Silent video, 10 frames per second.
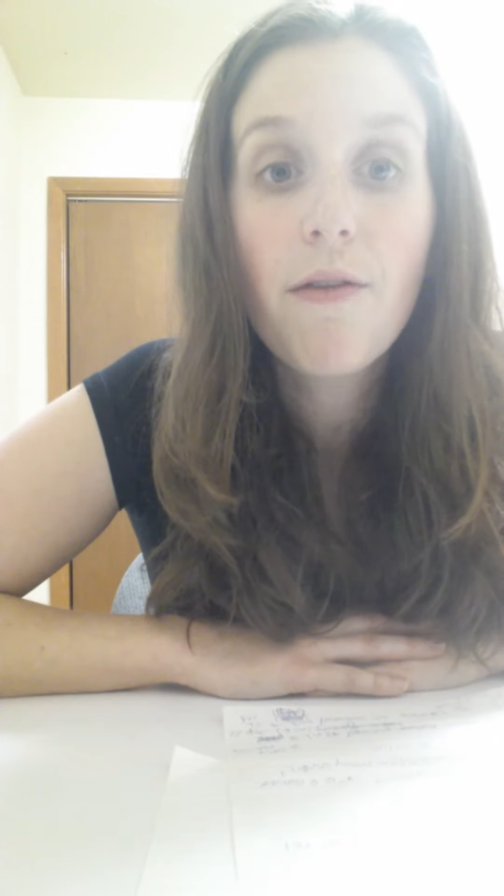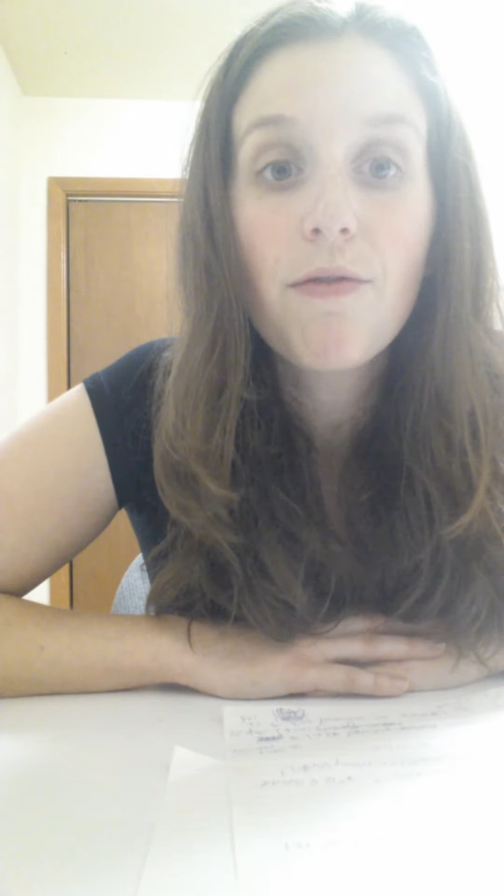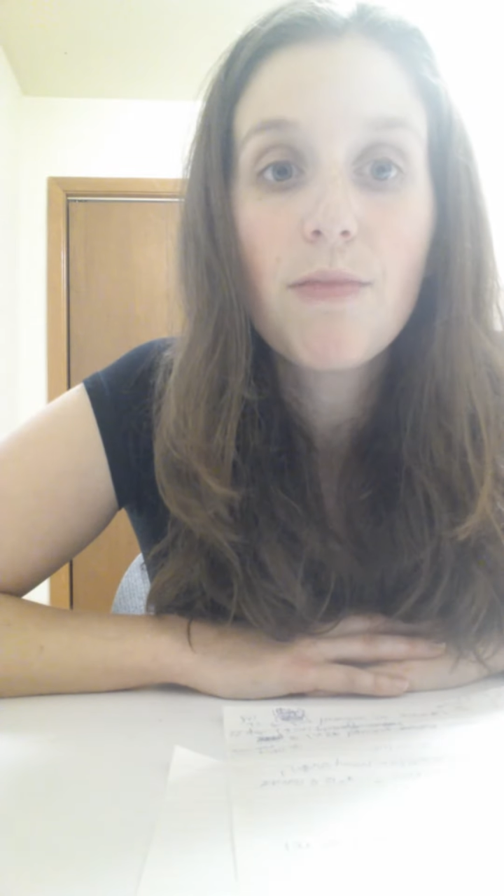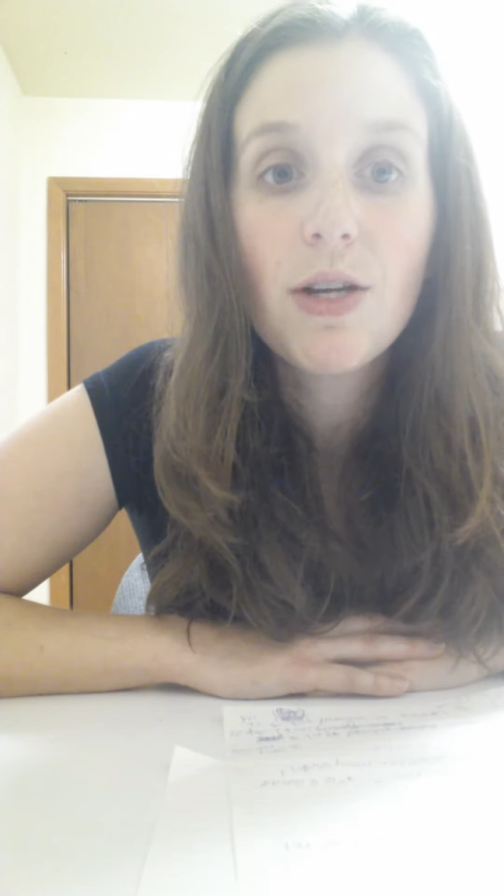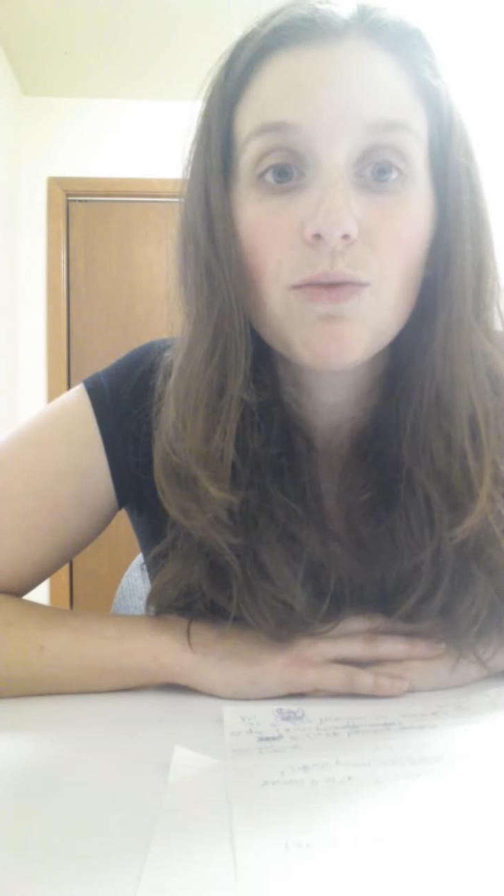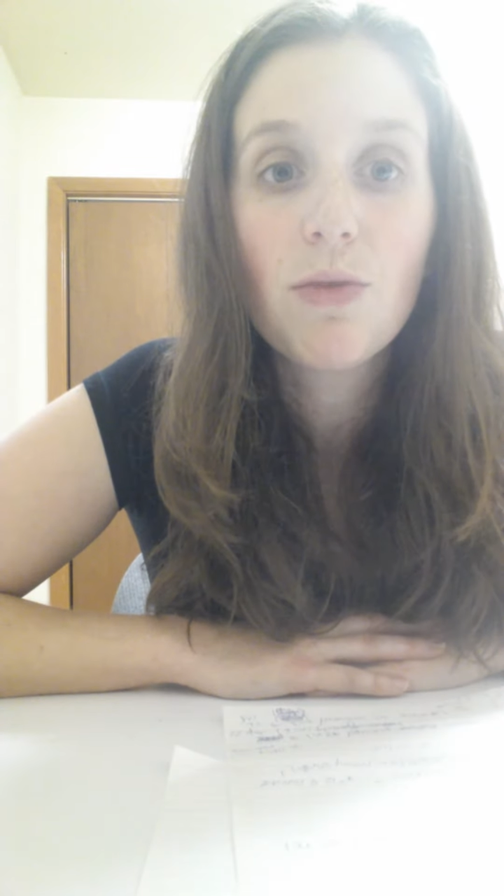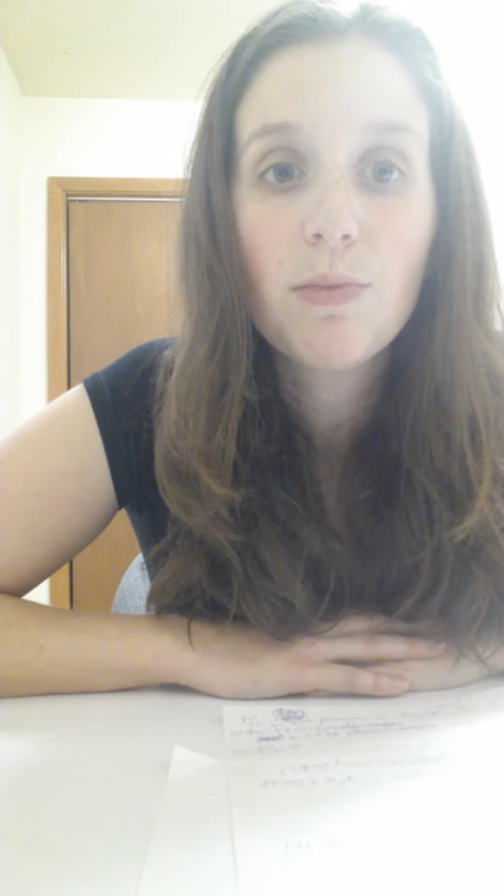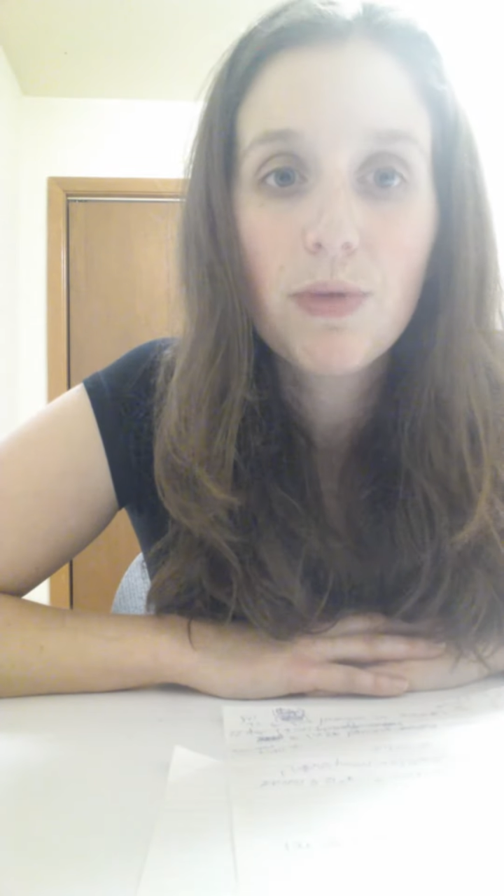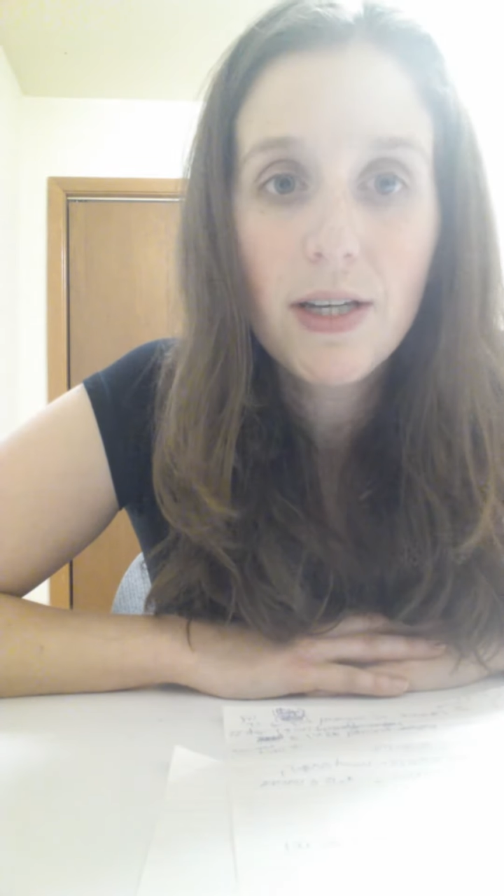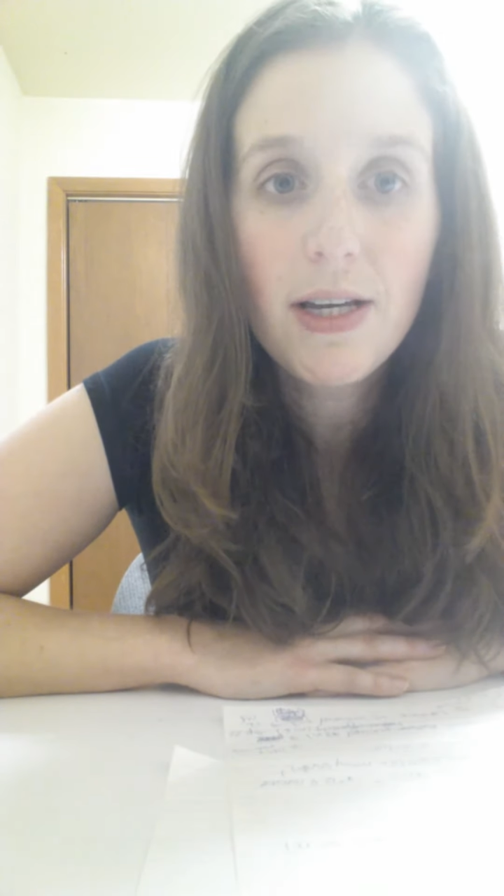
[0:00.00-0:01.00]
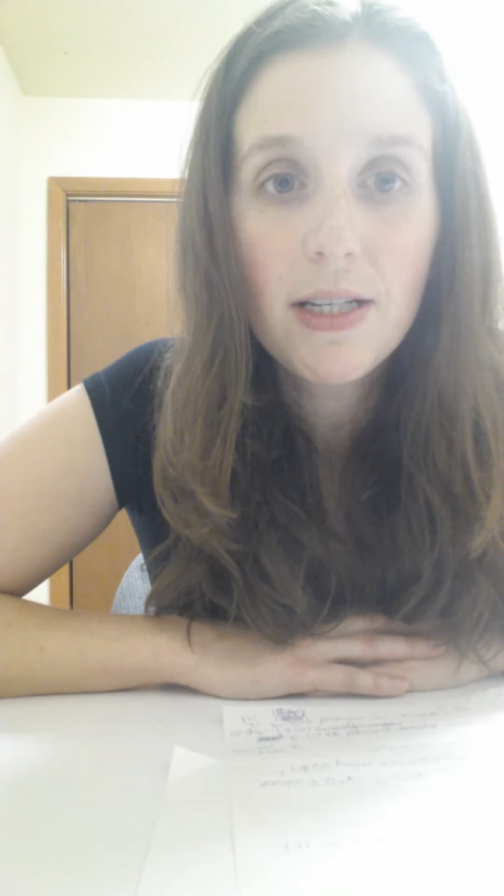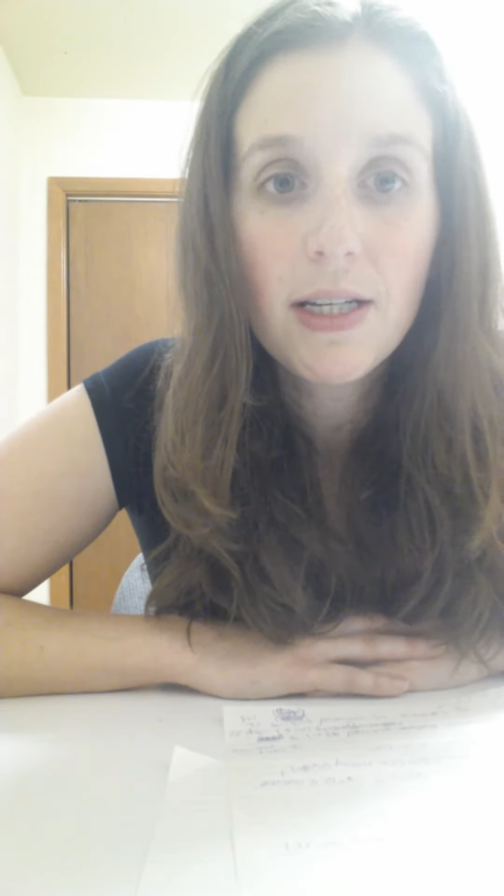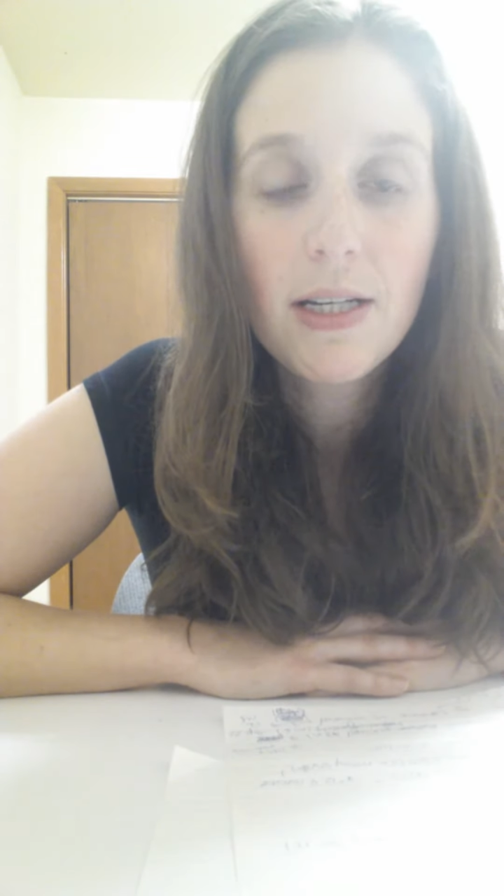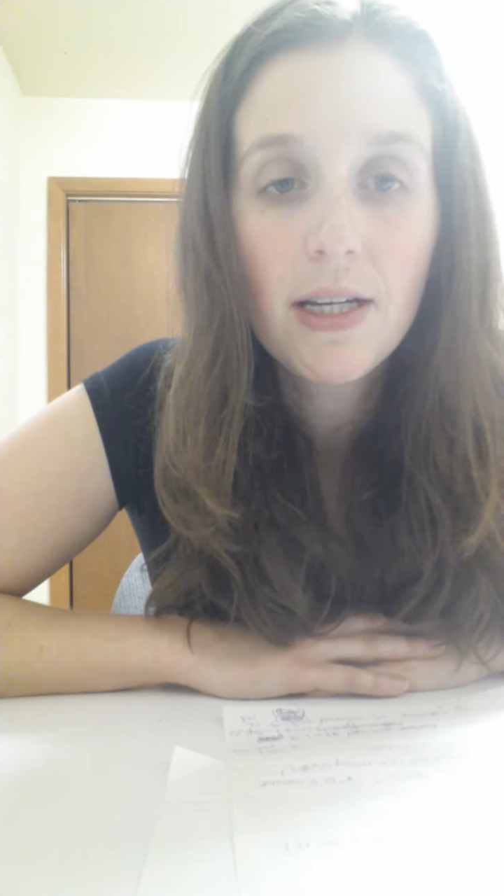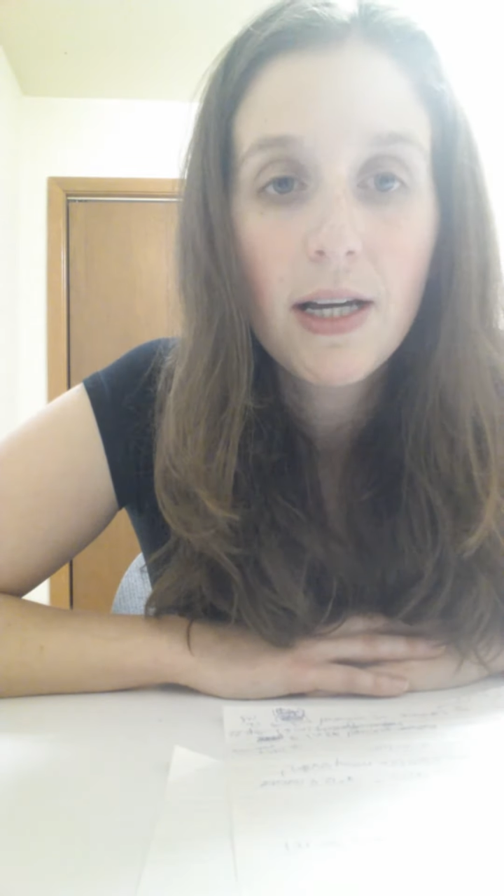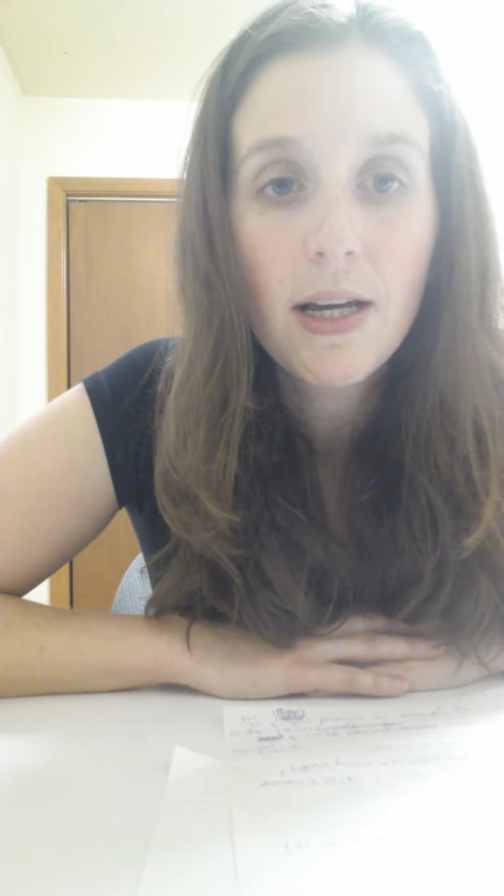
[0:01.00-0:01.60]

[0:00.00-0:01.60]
information was presented,